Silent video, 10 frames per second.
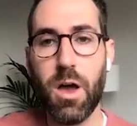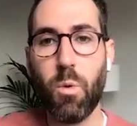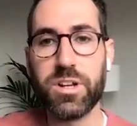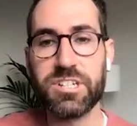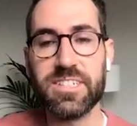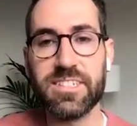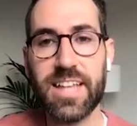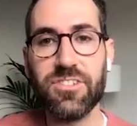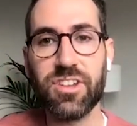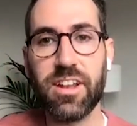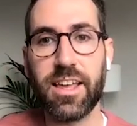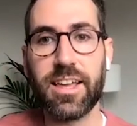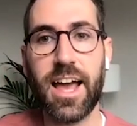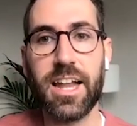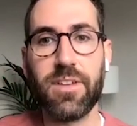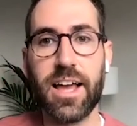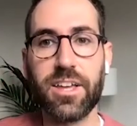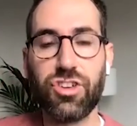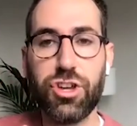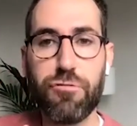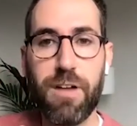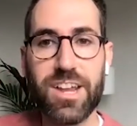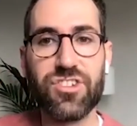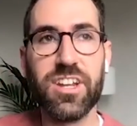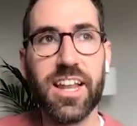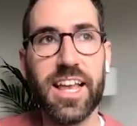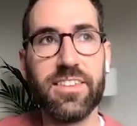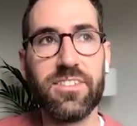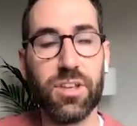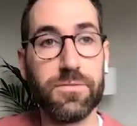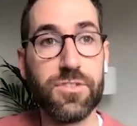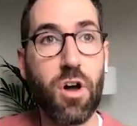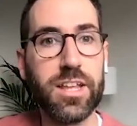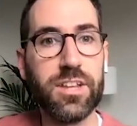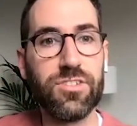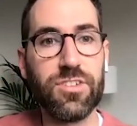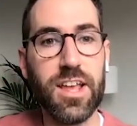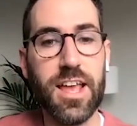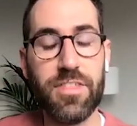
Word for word: which are essentially kind of like curation lists of knowledge.